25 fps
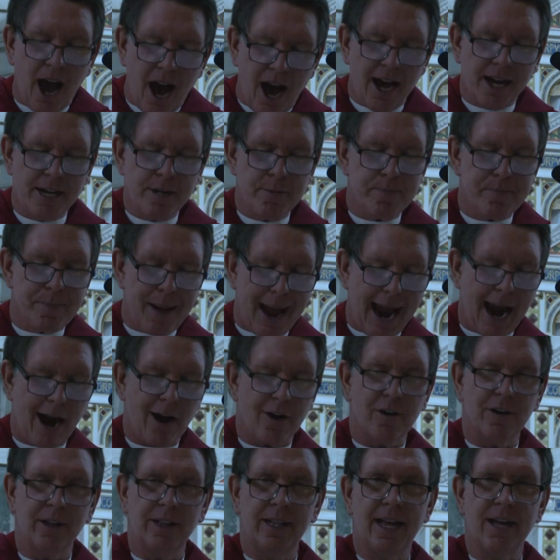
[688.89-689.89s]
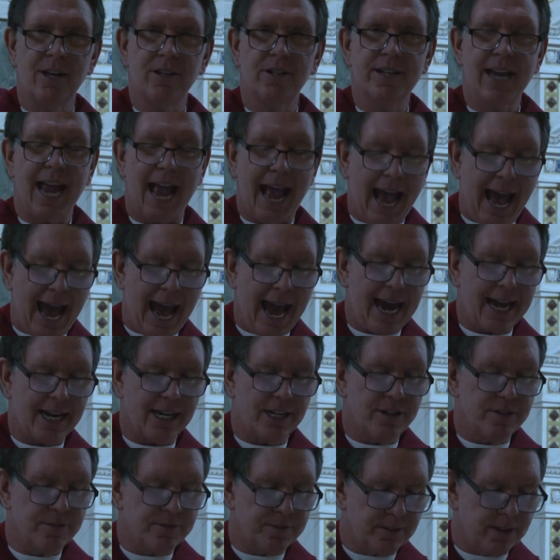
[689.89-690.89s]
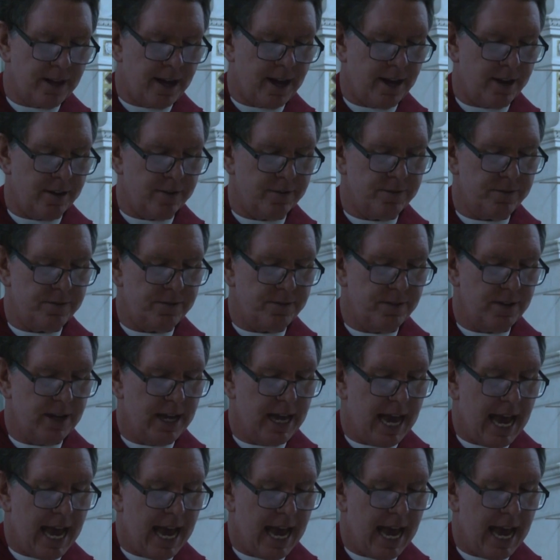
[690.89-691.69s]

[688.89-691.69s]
unparalleled act of love.